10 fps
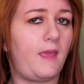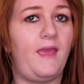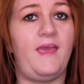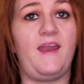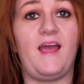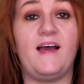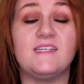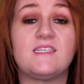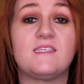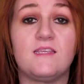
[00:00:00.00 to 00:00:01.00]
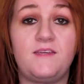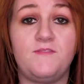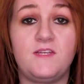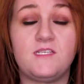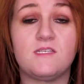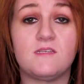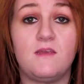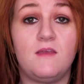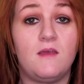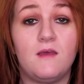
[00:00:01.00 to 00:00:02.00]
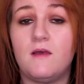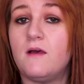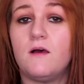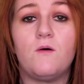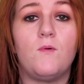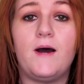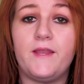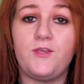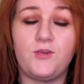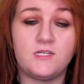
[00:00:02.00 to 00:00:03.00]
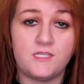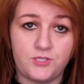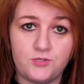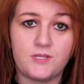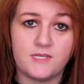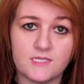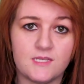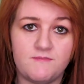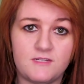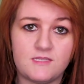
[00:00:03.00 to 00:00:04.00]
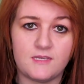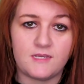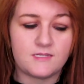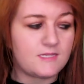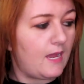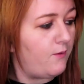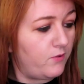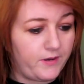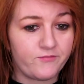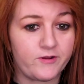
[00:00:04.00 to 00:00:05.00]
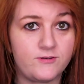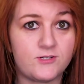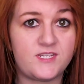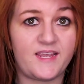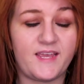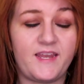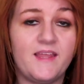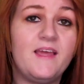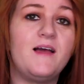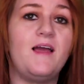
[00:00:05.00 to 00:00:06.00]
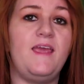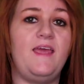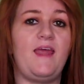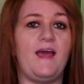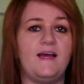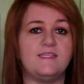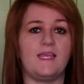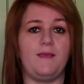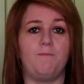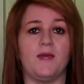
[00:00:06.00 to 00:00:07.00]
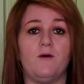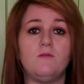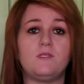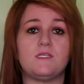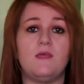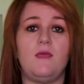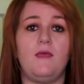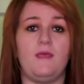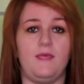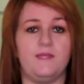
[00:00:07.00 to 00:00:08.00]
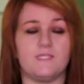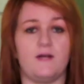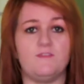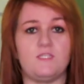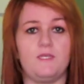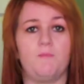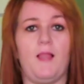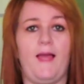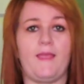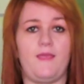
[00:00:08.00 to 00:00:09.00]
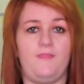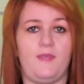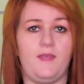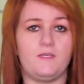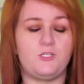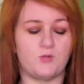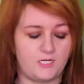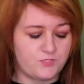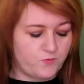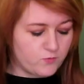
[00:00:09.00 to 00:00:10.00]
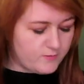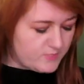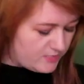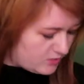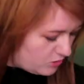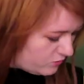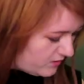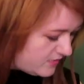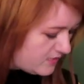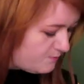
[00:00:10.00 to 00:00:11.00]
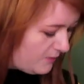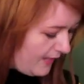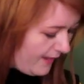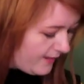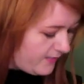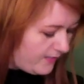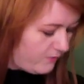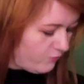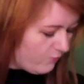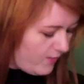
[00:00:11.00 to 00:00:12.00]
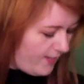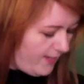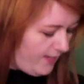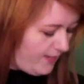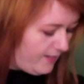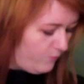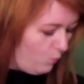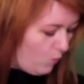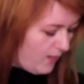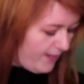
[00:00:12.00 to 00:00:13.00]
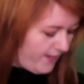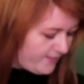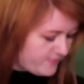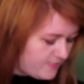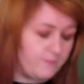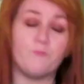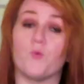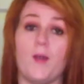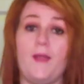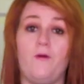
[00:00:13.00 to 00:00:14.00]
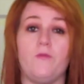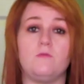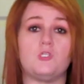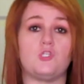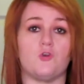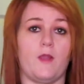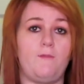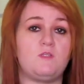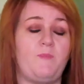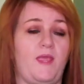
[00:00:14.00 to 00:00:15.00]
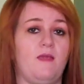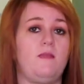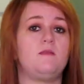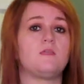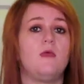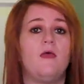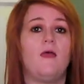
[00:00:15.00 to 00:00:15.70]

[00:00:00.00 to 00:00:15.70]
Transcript: It has sleeveless. Why do you continue to get sleeveless things? I will never understand. It has a belt. It is obviously black and then it transforms into this black and gray and white and brown striped pant.